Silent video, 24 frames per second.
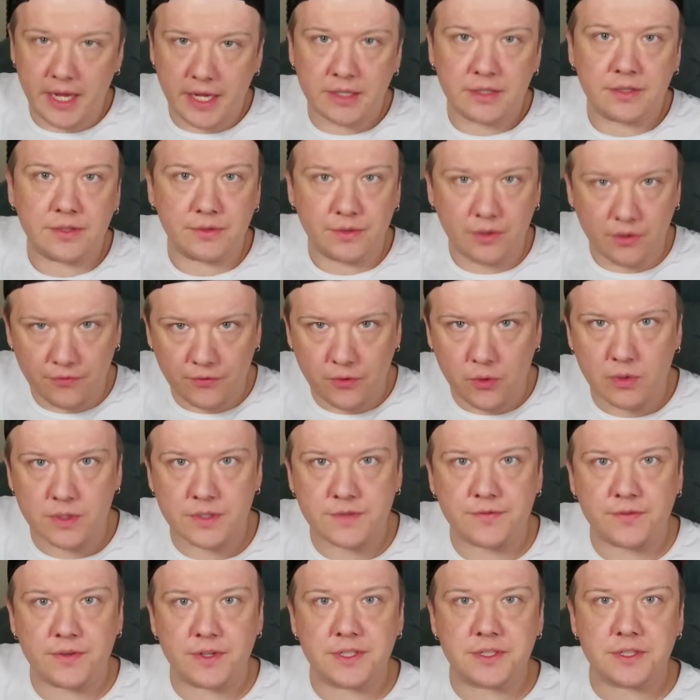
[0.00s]
and of course
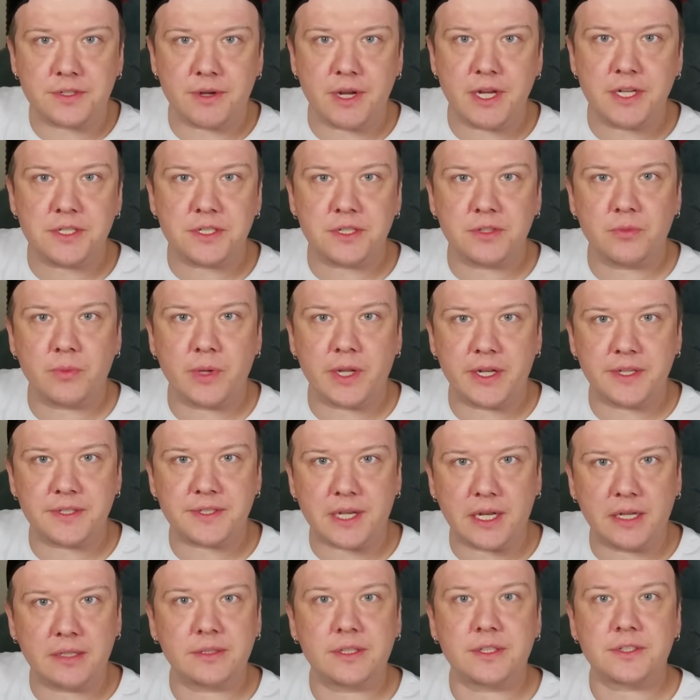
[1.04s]
frustration when it's
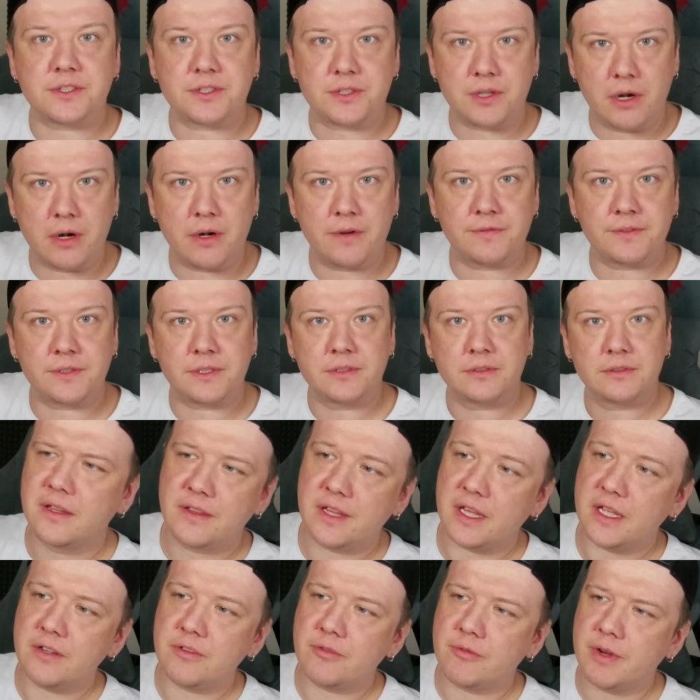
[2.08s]
underserved.
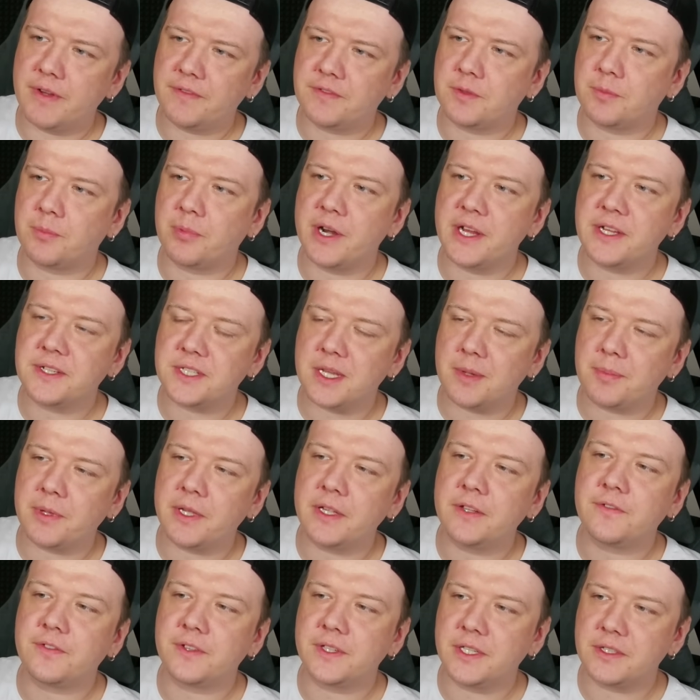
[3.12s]
Then Rift brings up
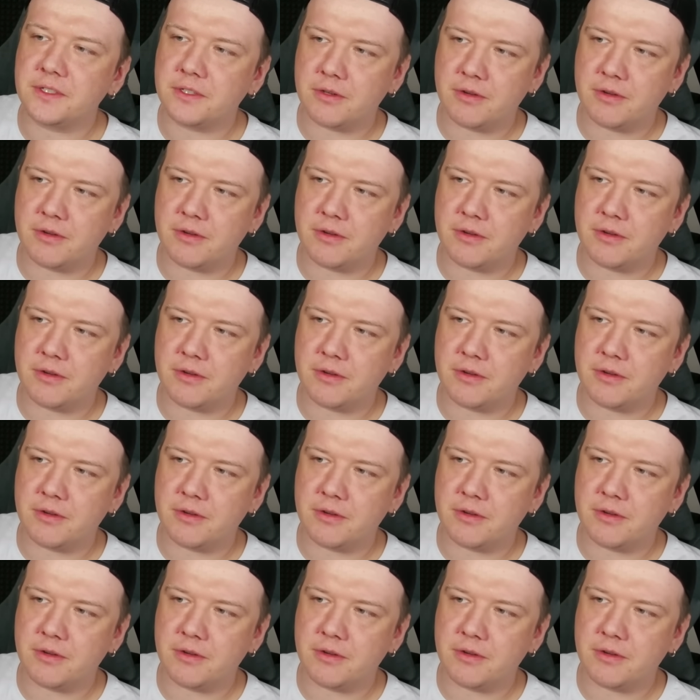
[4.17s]
Infinite